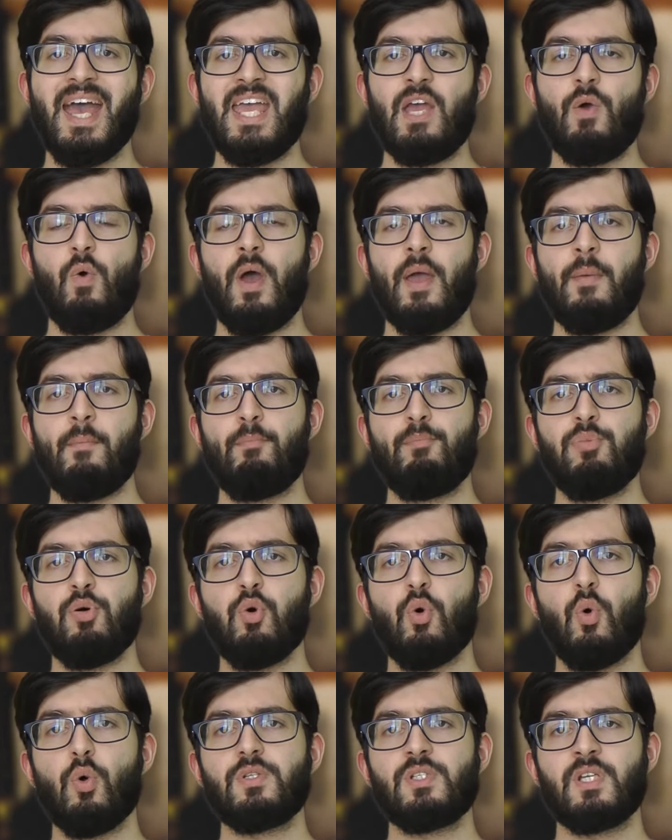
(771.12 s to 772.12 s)
a quite
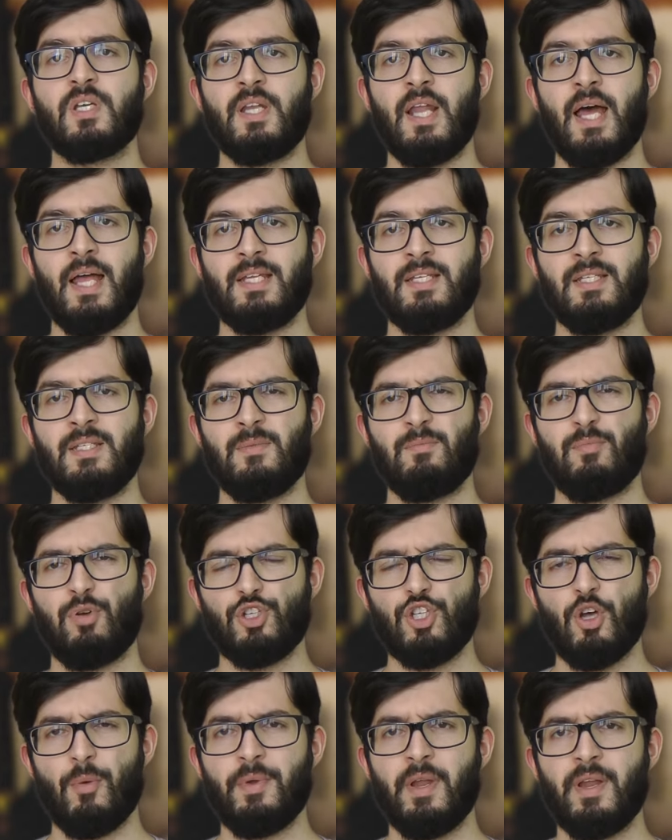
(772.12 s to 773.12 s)
important and
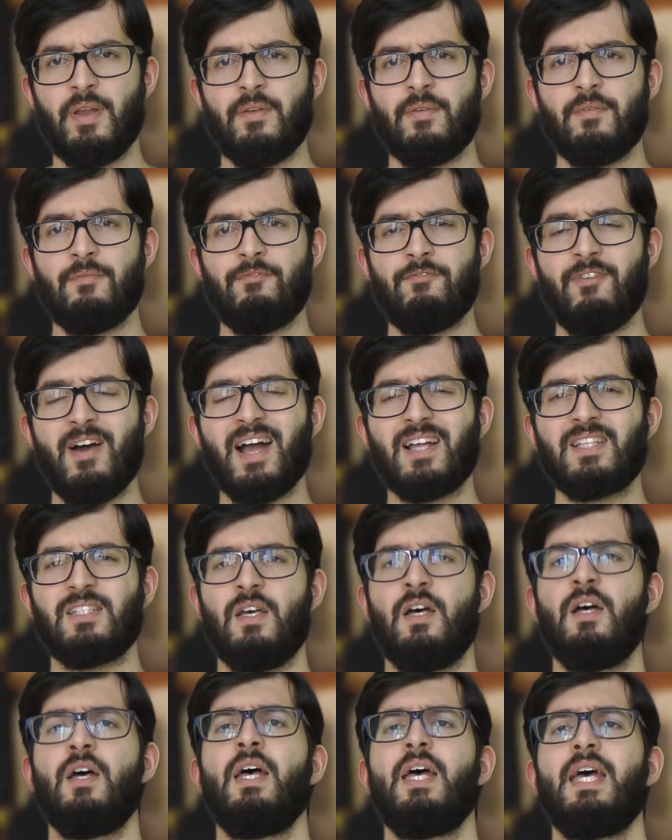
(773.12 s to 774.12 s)
predominant
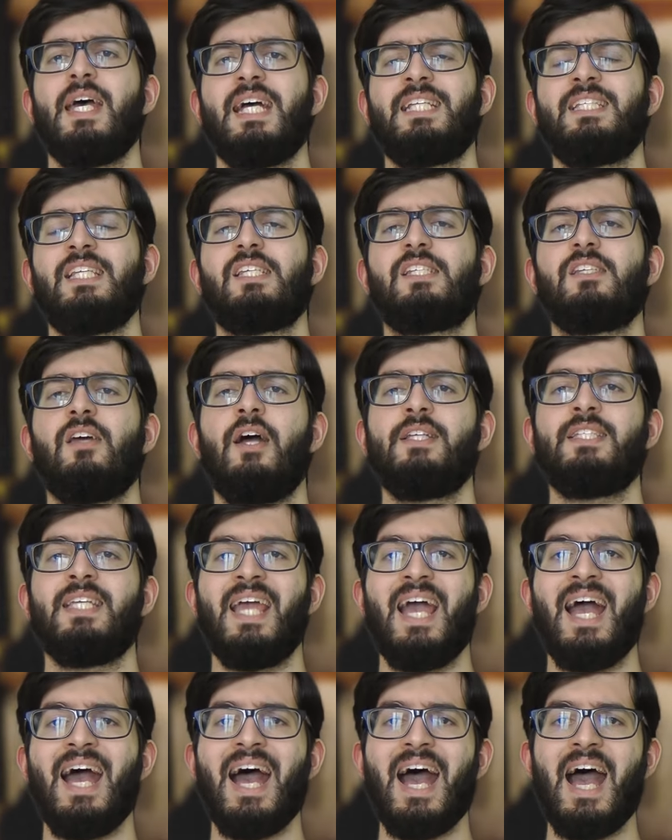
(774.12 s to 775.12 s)
factor in
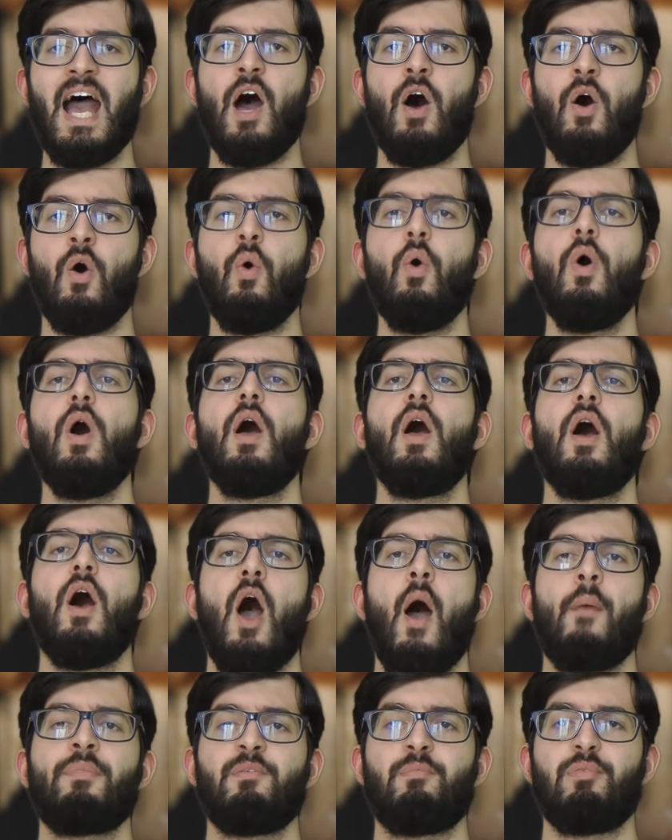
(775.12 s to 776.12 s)
deciding how
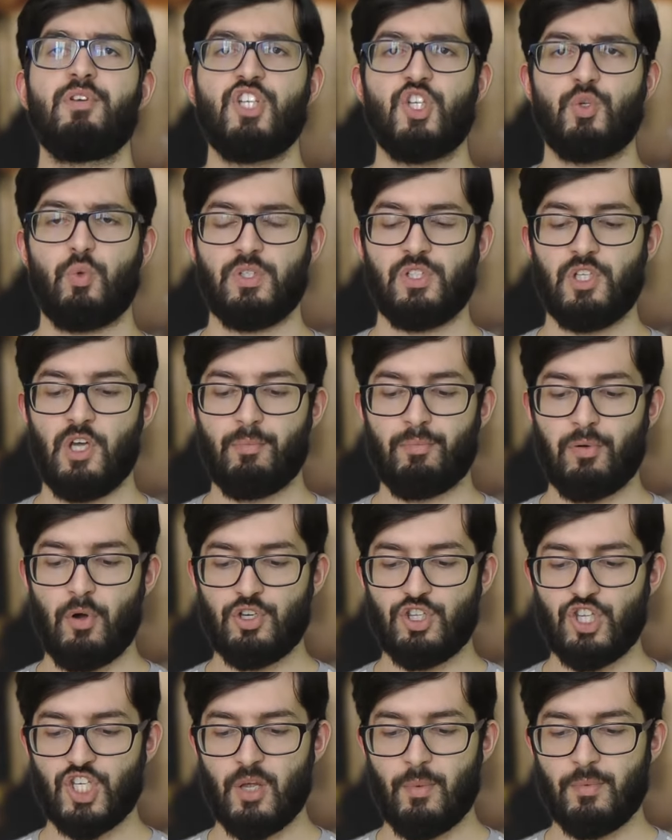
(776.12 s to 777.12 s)
the British want to
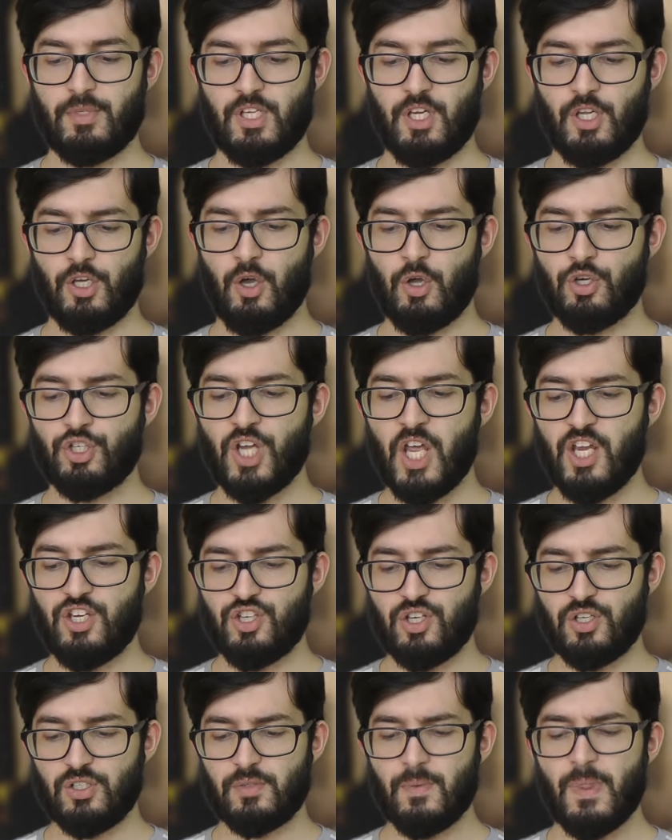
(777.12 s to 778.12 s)
approach the Germans in
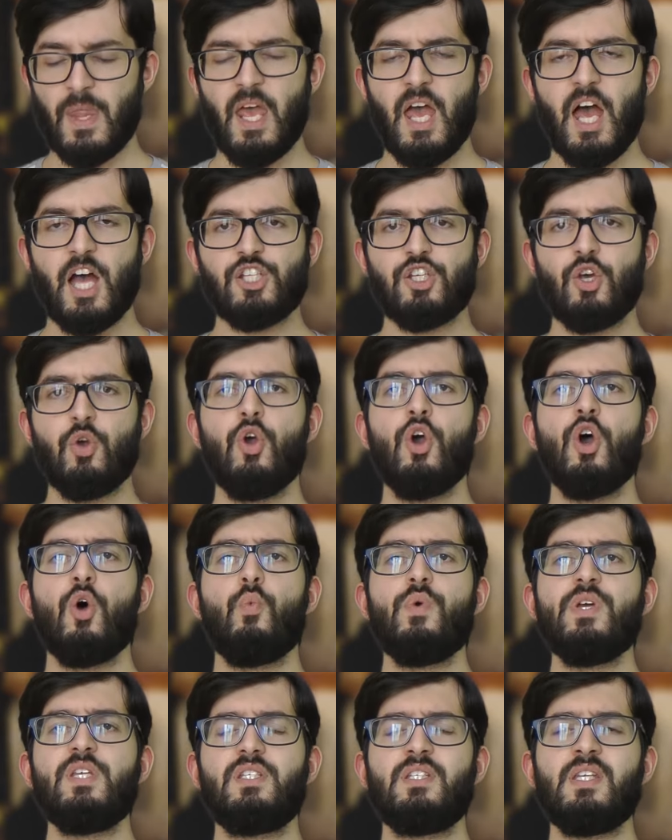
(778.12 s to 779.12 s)
negotiations. And so
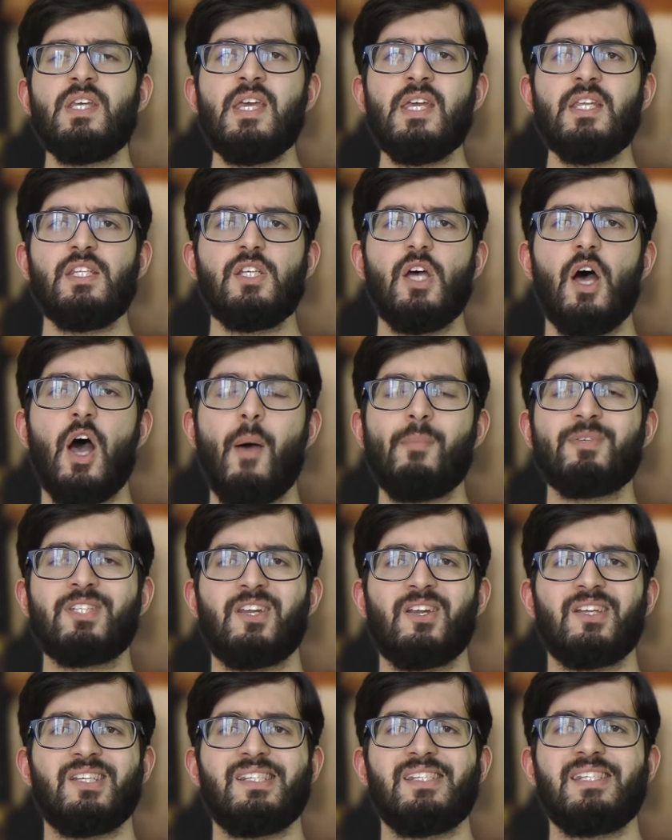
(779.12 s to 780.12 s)
we see terms
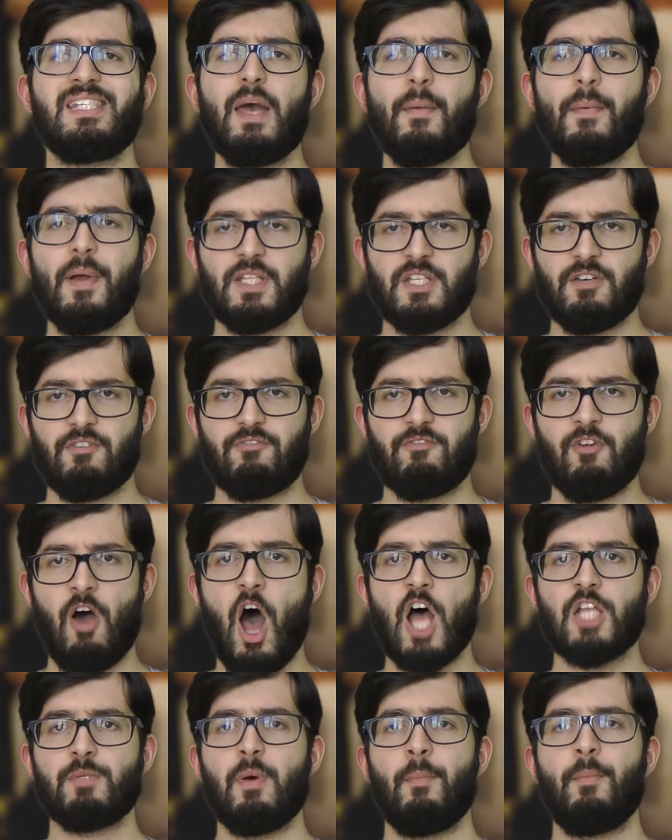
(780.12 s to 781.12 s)
that are similar to
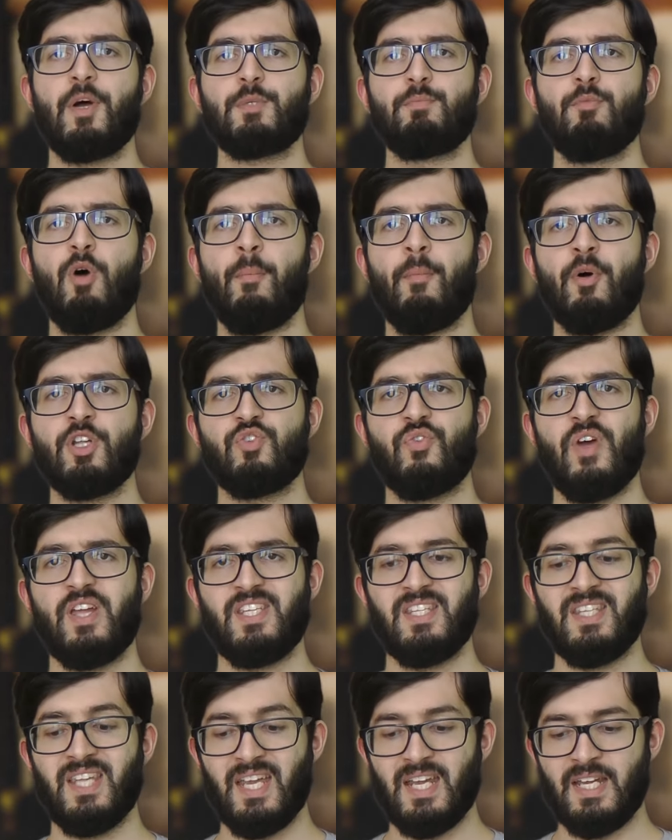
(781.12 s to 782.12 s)
France, but much more
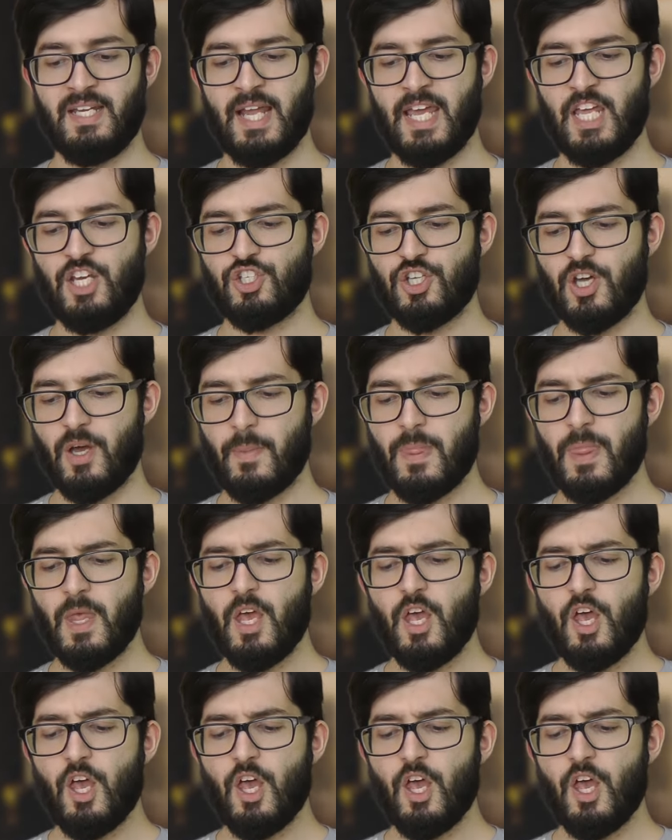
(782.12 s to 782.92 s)
moderated in nature.